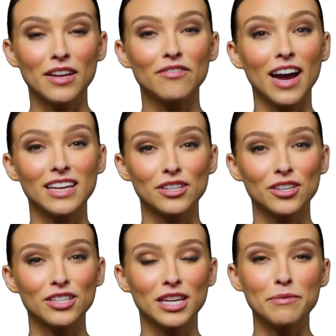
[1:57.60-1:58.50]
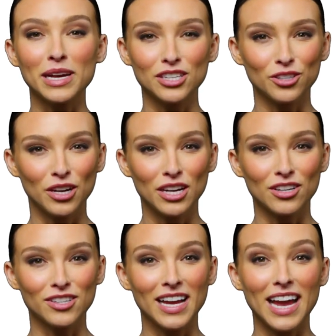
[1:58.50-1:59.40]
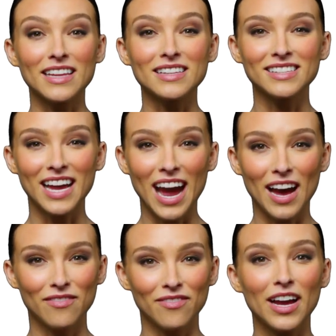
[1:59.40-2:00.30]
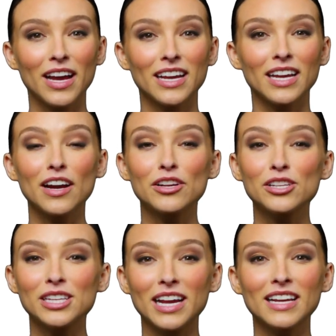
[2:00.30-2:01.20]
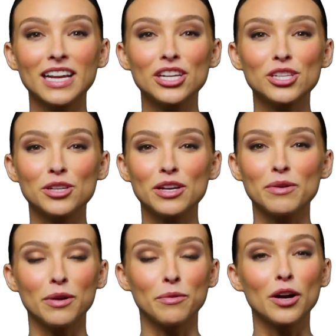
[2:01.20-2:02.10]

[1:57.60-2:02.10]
Advisors, administrators, and staff can understand each student with more